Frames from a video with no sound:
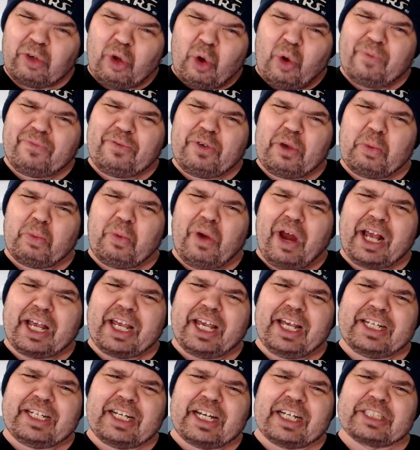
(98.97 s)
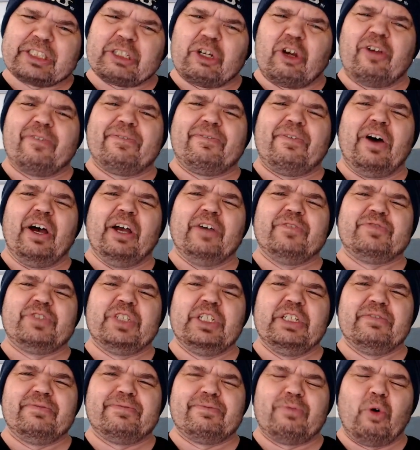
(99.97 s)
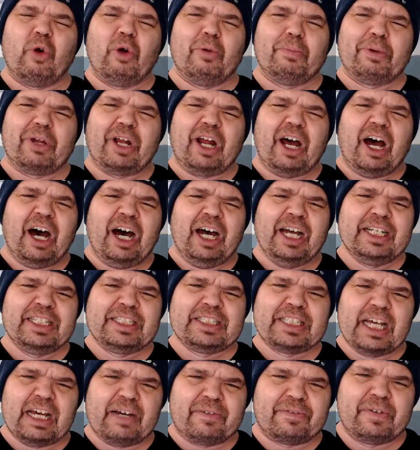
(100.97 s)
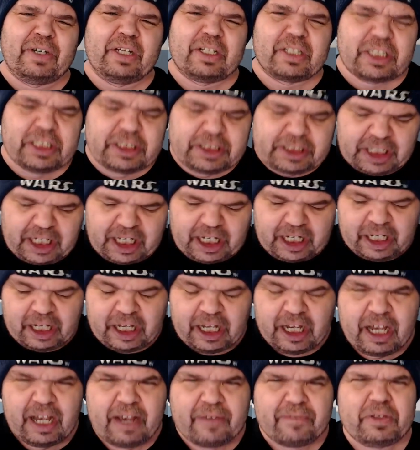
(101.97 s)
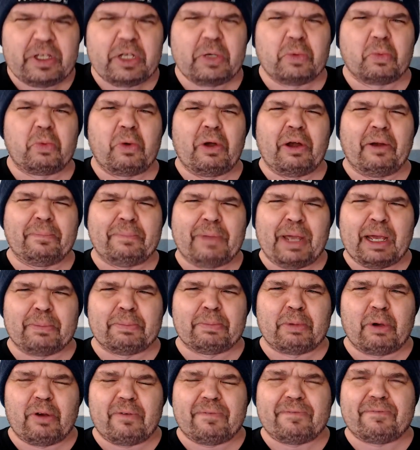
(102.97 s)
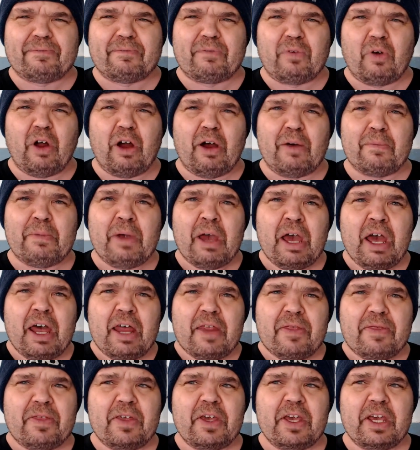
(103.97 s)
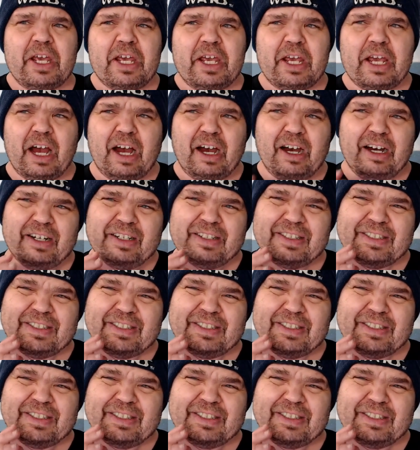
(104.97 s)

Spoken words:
if you recognize R5-D4, but I definitely did. If you remember from the A